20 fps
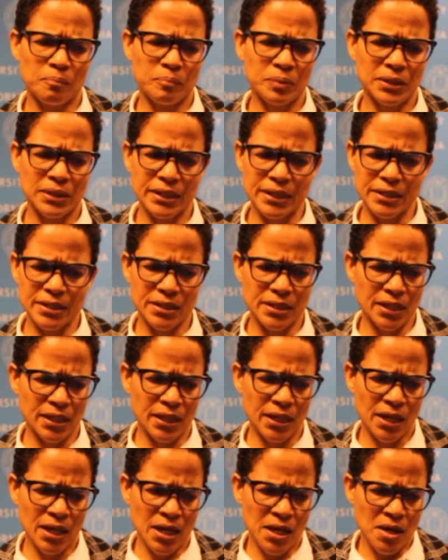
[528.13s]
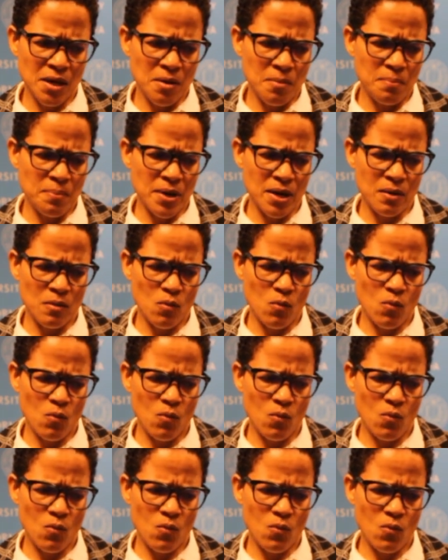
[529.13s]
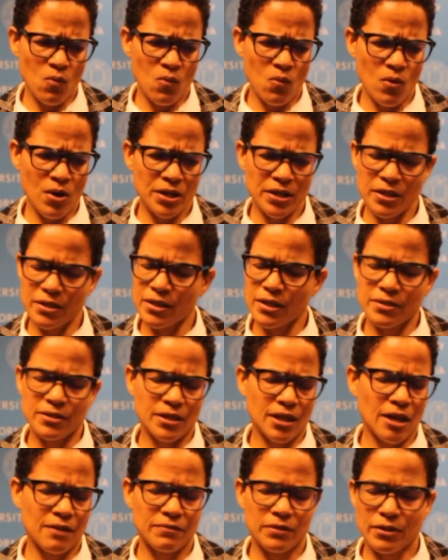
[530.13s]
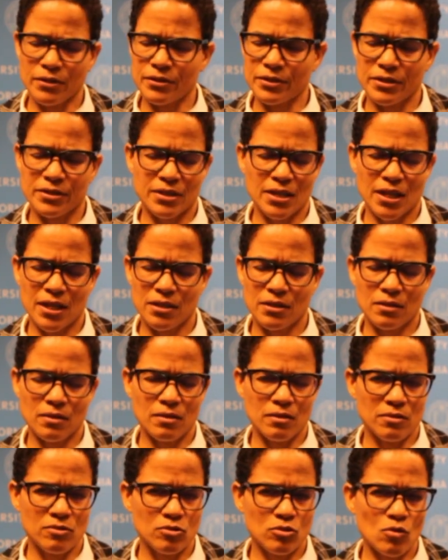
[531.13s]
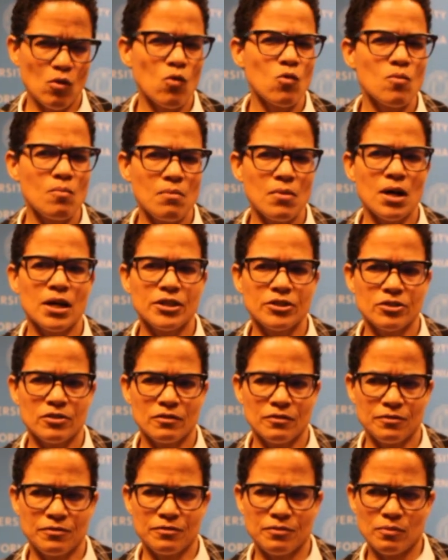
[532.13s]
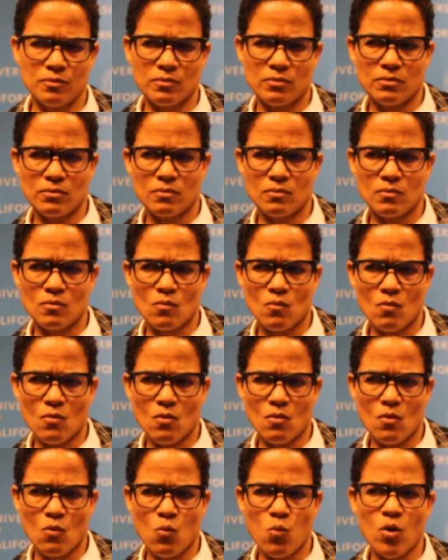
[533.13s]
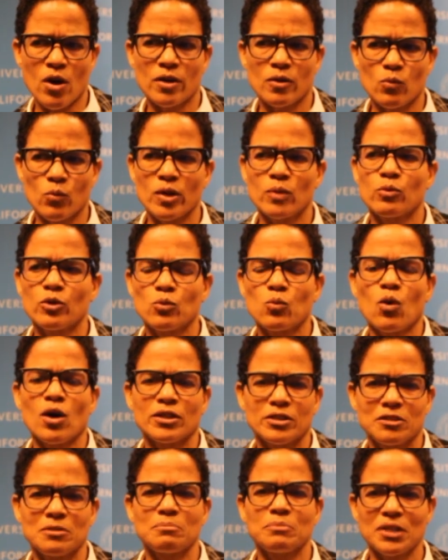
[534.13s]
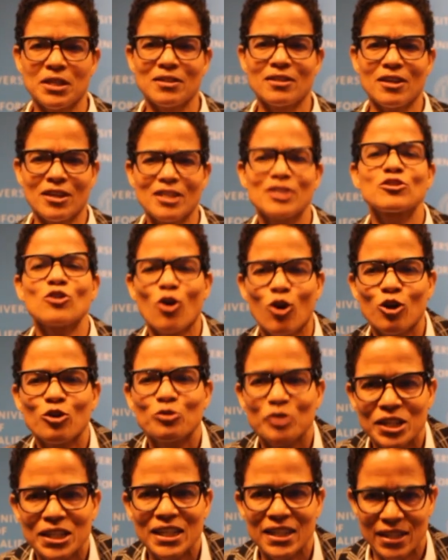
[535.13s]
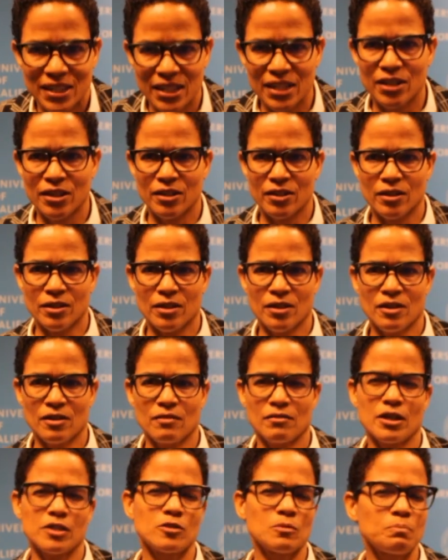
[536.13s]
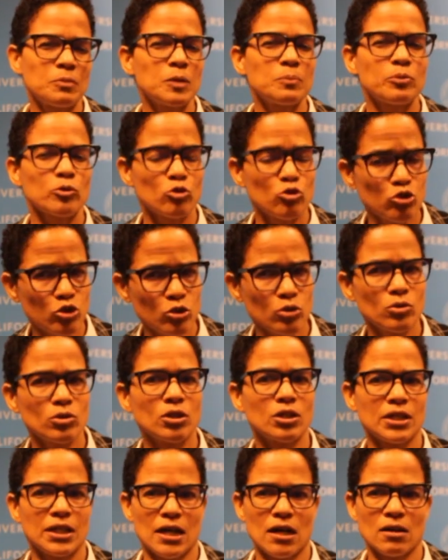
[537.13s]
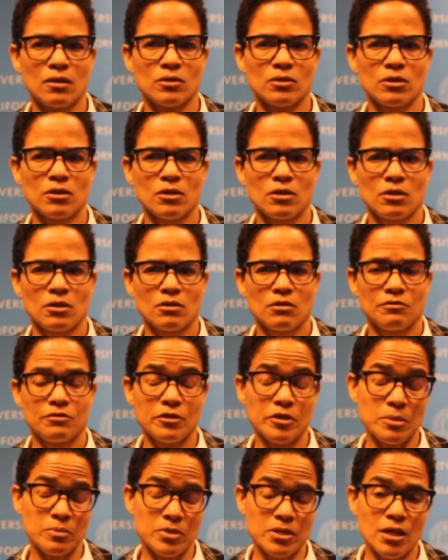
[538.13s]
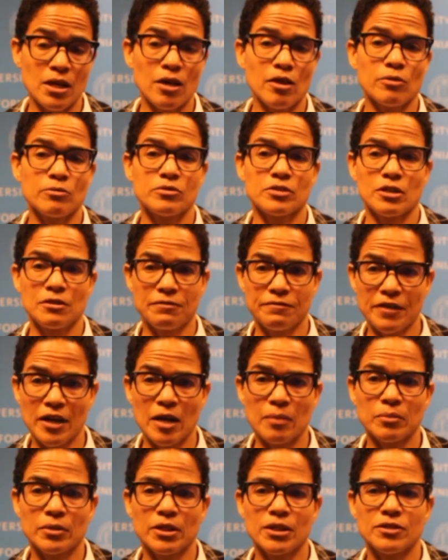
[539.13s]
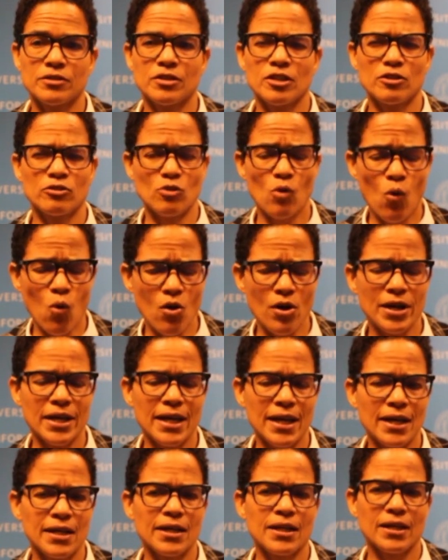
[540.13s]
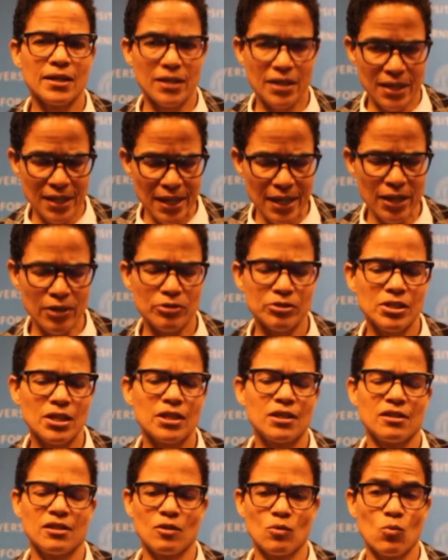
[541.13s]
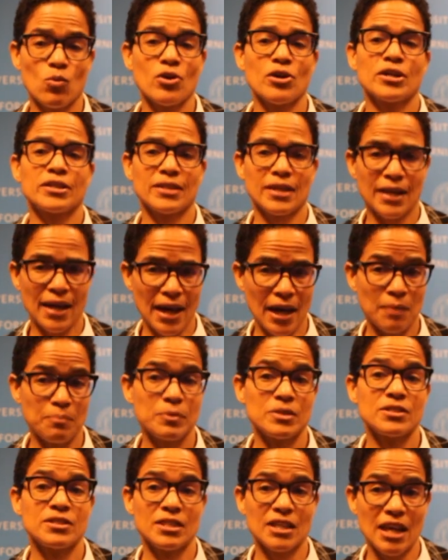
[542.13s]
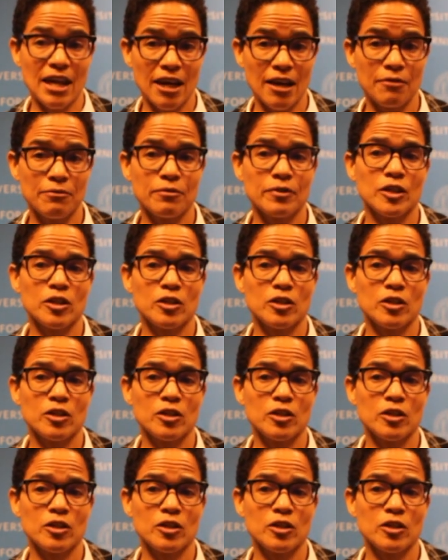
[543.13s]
policing. But one of the things that I've learned is that so much of what we would want to be there is already there, right? So people do look out for themselves, their families. There's organic caretaking work that happens in every